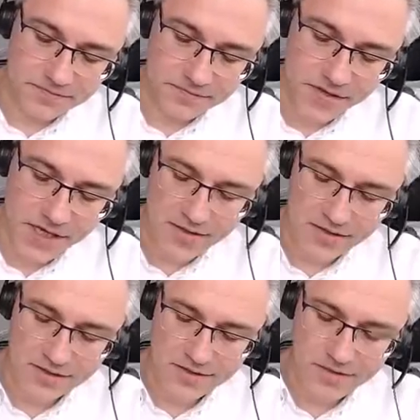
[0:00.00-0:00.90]

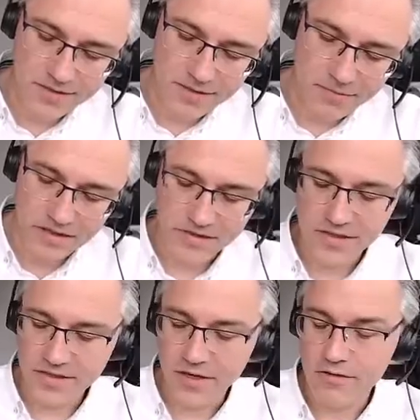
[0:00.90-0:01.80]
tax, because
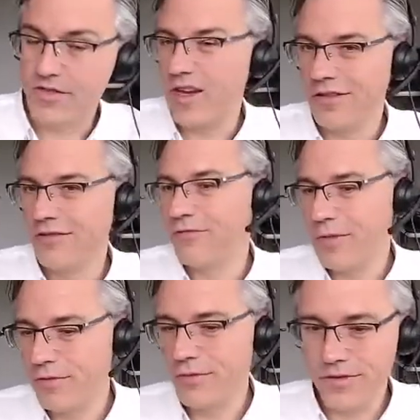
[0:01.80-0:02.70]
this goes
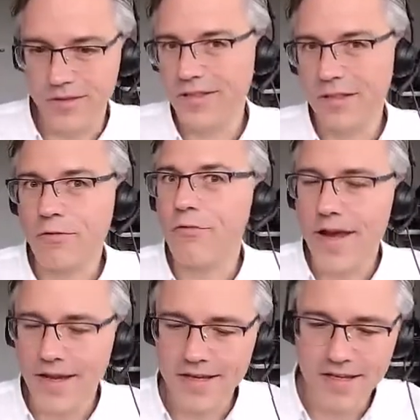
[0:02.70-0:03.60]
unreported, the
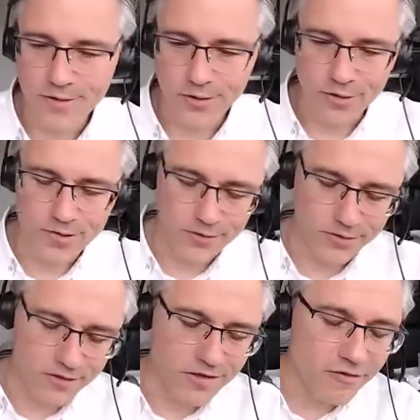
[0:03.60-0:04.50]
grey economy or
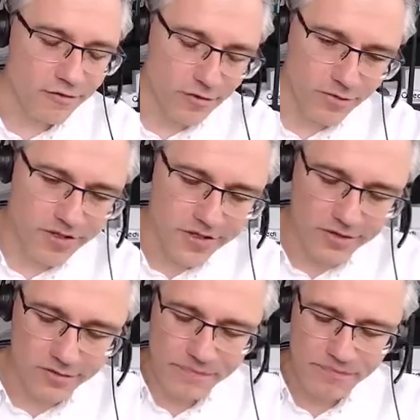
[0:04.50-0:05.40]
the informal
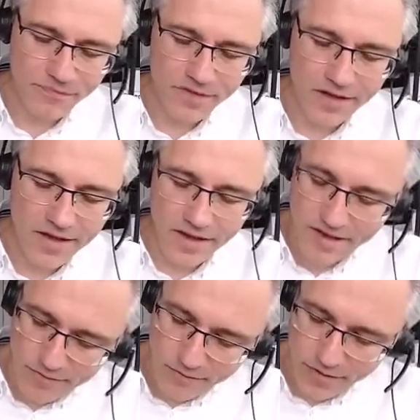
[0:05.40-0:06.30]
economy.
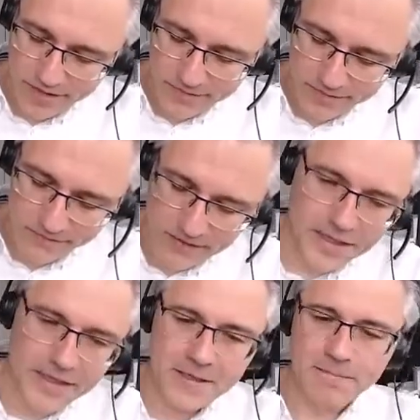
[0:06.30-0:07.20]
Right,
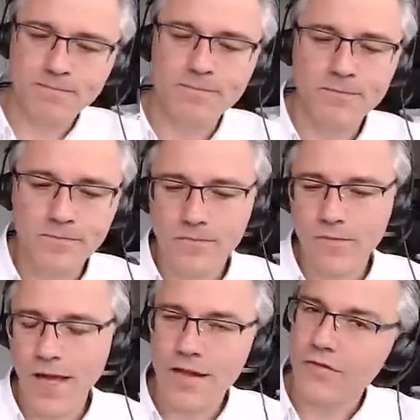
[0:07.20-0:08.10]
and
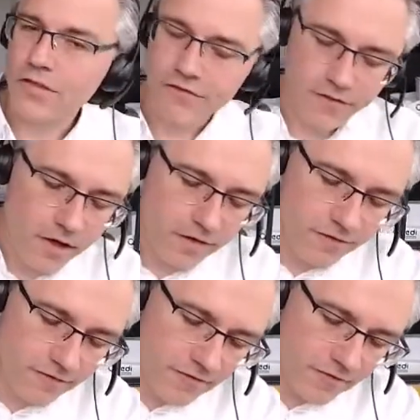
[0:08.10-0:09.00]
for the
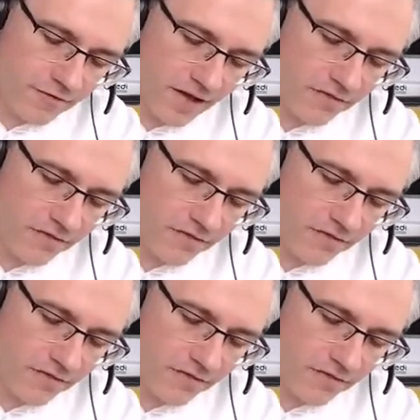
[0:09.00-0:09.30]
fifth and